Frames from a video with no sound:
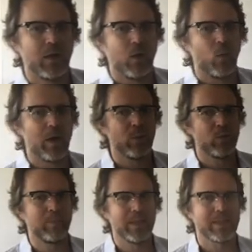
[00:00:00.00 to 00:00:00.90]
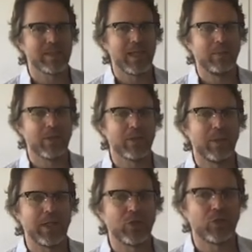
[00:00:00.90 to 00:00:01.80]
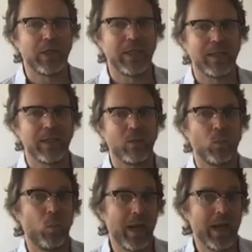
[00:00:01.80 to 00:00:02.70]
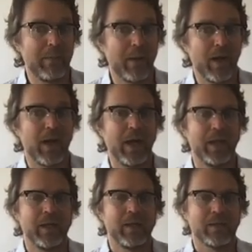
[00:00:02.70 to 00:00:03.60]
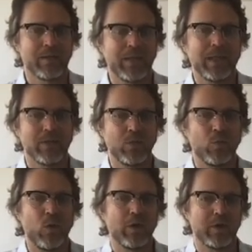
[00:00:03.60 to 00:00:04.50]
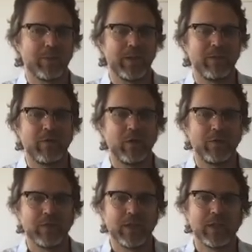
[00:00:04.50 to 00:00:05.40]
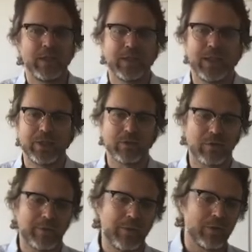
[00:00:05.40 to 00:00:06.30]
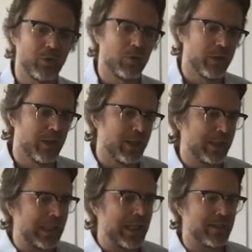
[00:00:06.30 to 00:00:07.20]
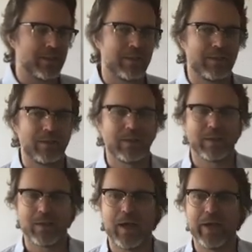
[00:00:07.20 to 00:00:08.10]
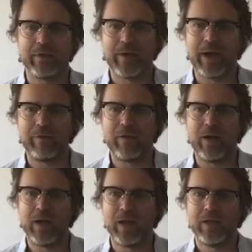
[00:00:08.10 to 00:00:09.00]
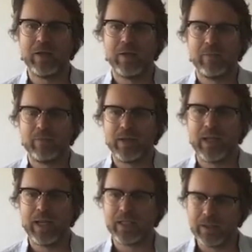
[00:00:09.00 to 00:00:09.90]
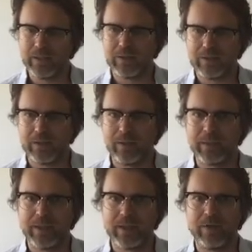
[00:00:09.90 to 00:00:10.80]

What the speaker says: one would be established by treaty, whereby states who want to be involved in an international criminal court get to sign and ratify and to commit their